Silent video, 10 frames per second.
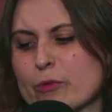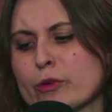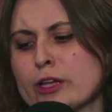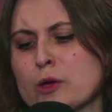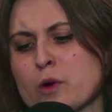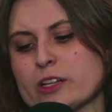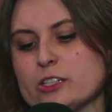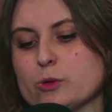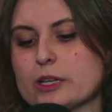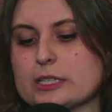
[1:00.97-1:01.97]
really
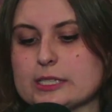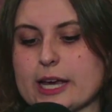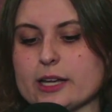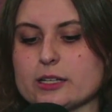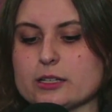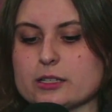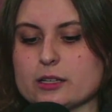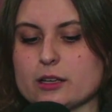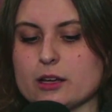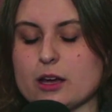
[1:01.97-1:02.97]
wanted to extend
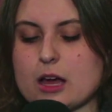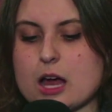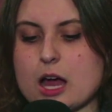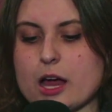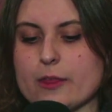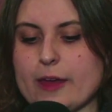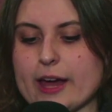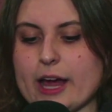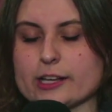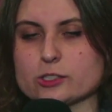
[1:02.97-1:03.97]
that high